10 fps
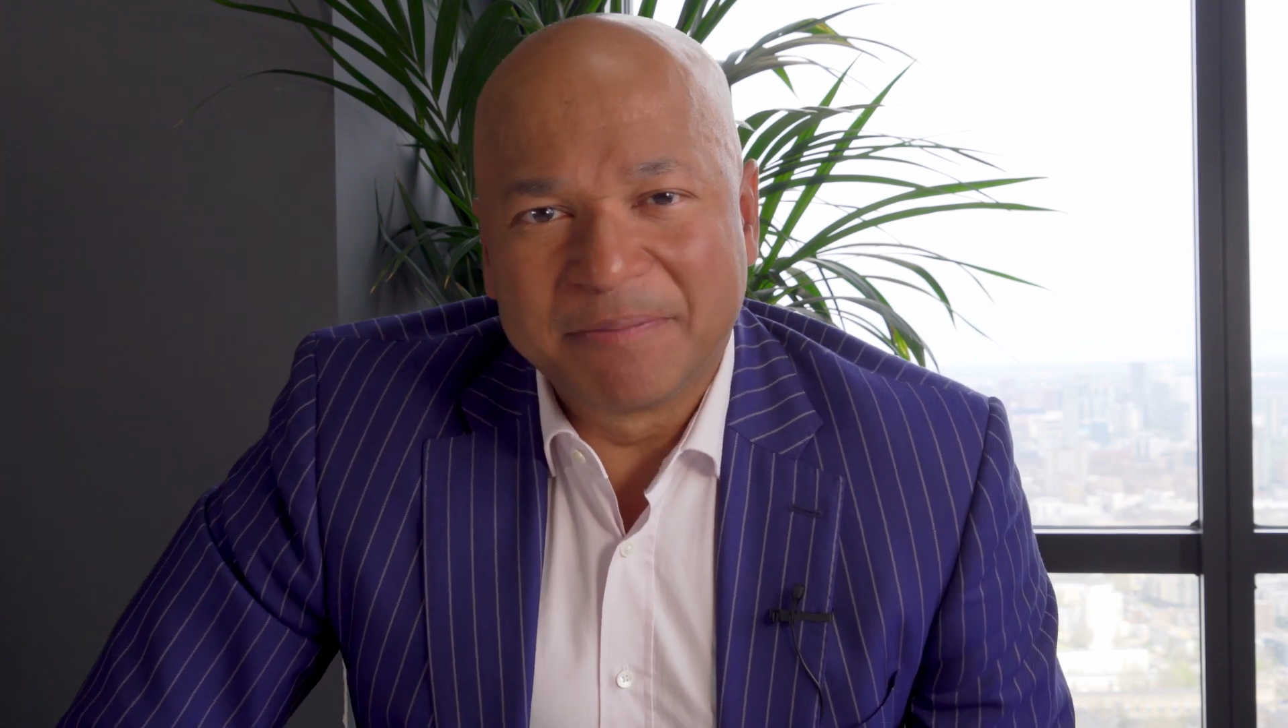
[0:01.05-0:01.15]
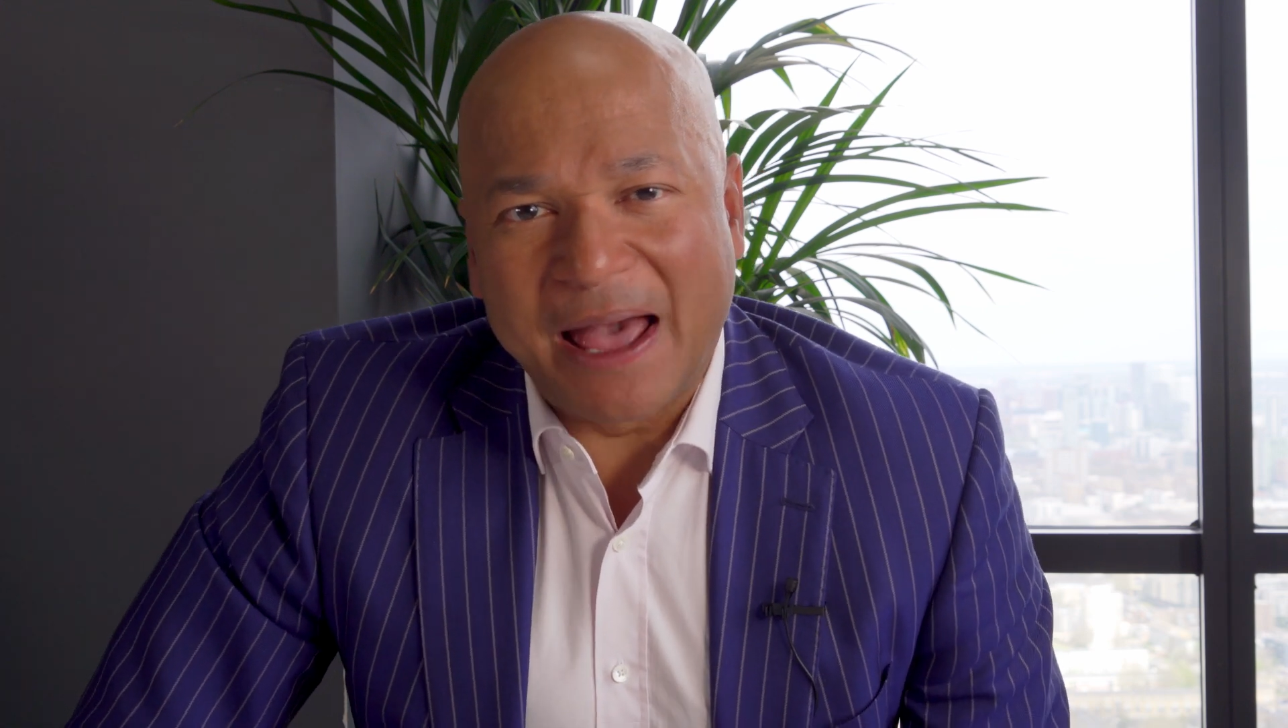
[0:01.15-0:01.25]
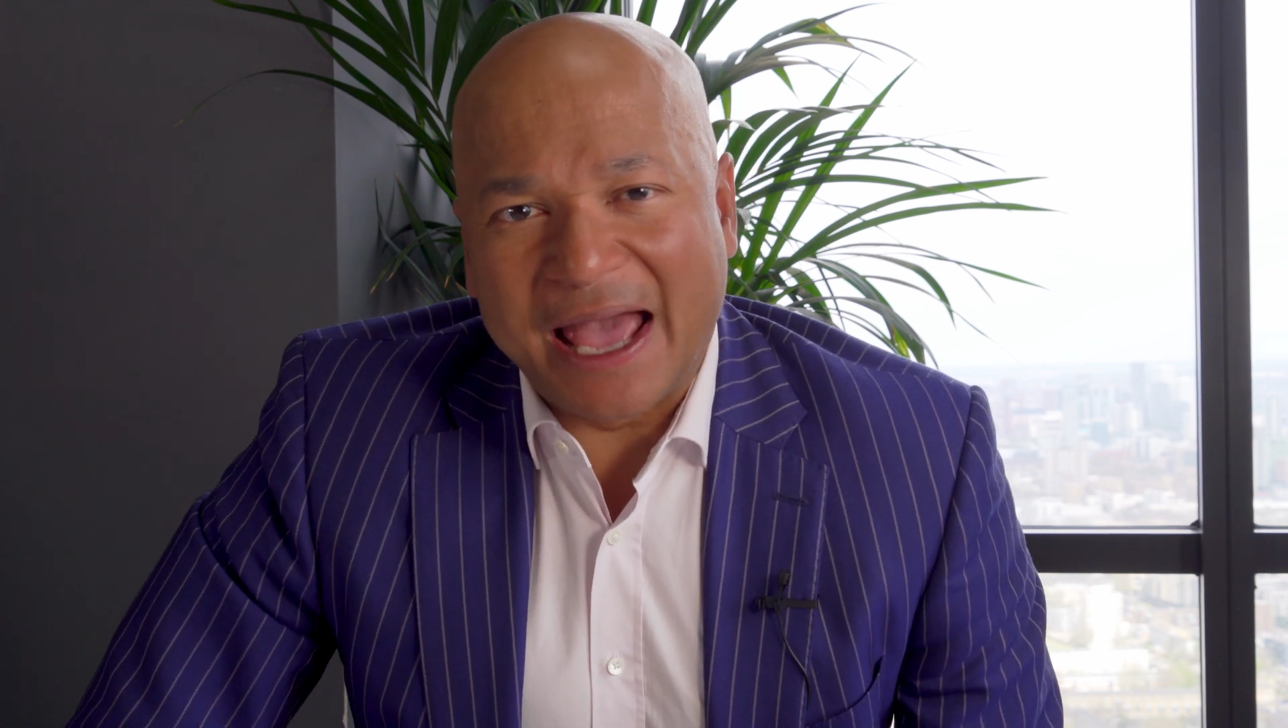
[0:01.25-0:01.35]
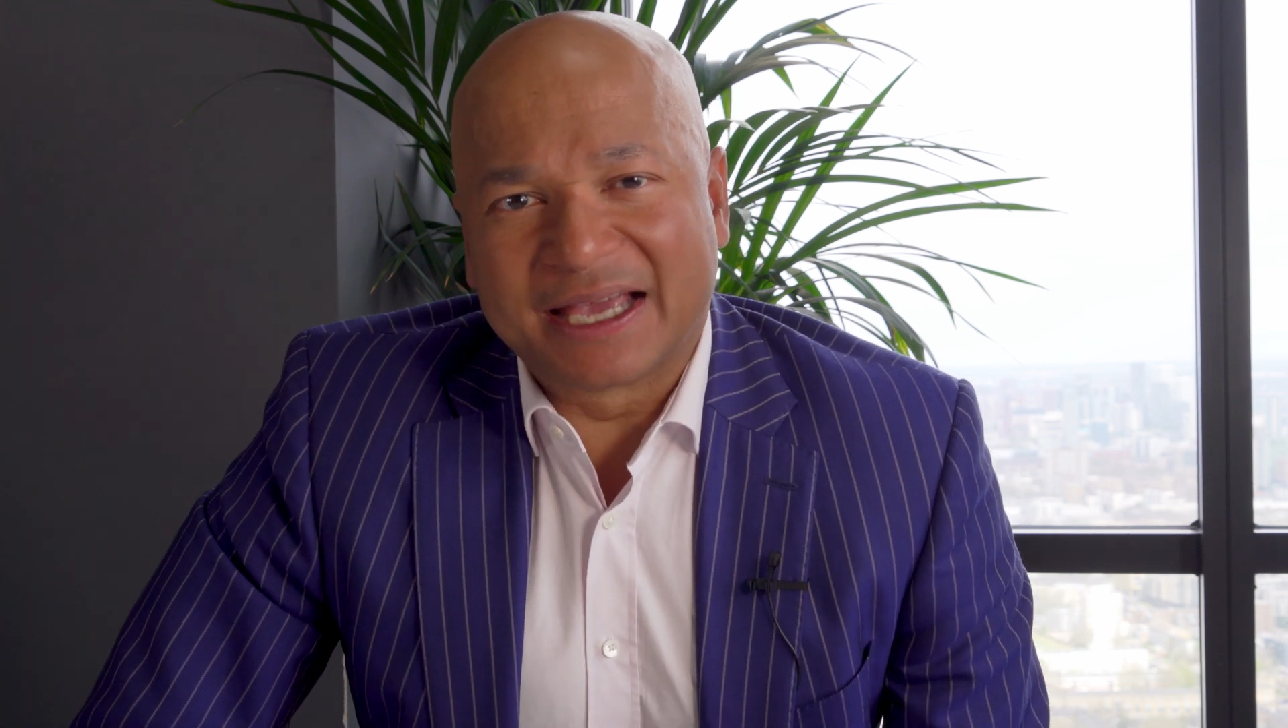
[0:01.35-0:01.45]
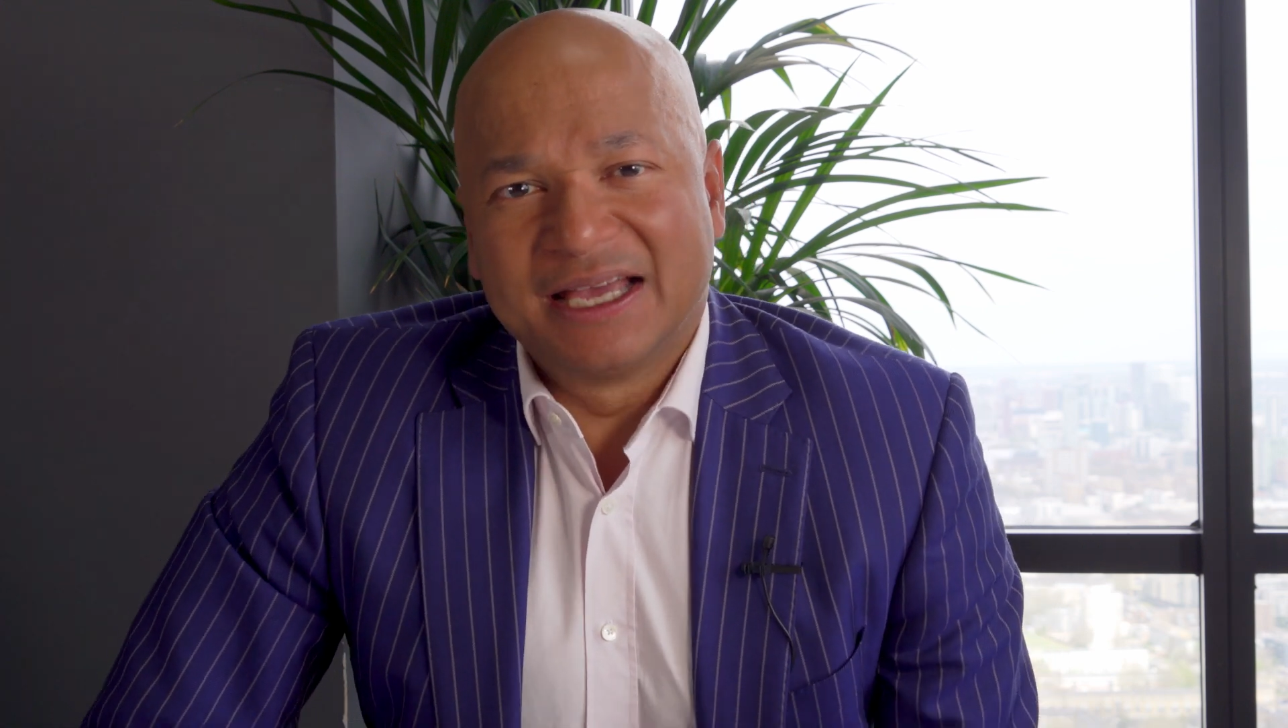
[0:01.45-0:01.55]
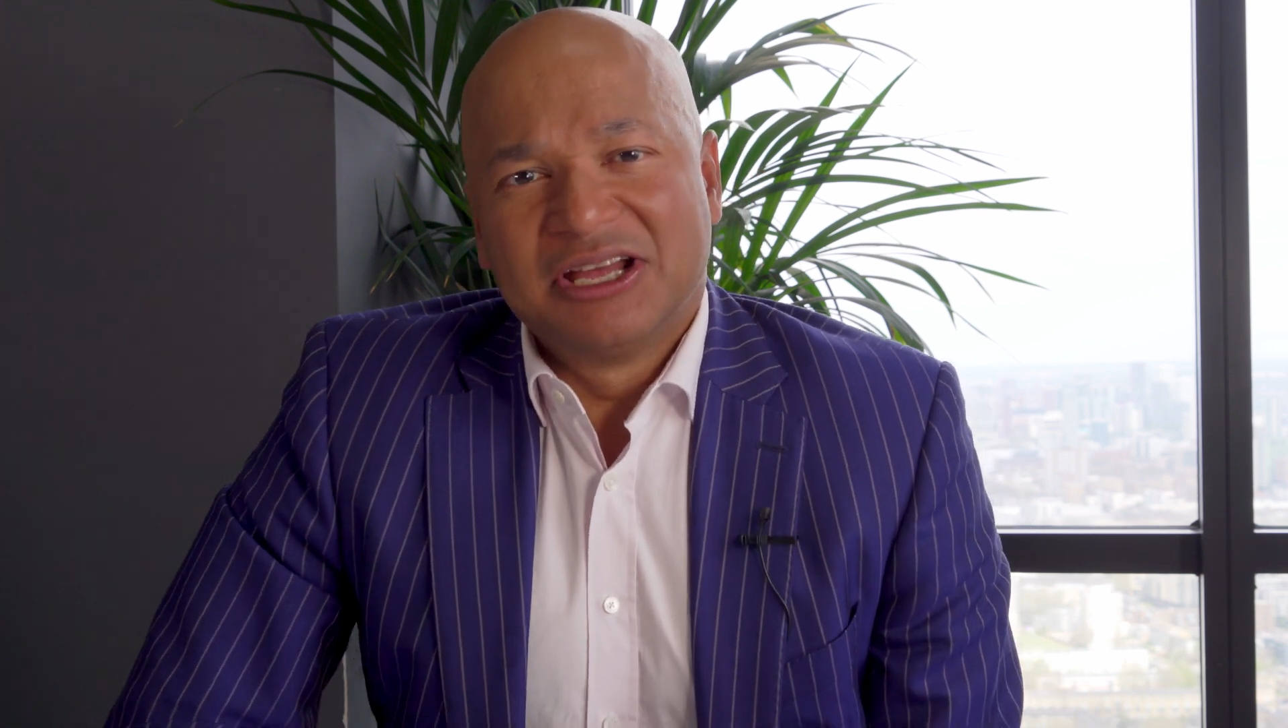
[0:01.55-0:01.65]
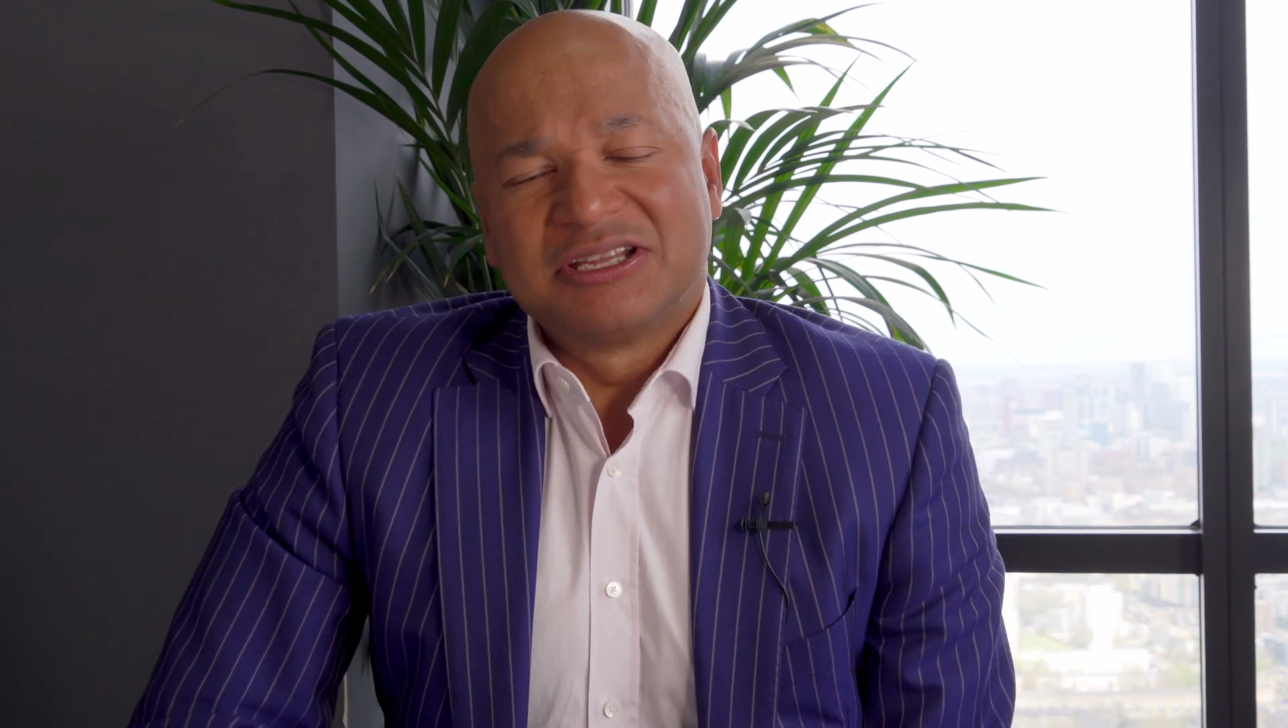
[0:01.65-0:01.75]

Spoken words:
back.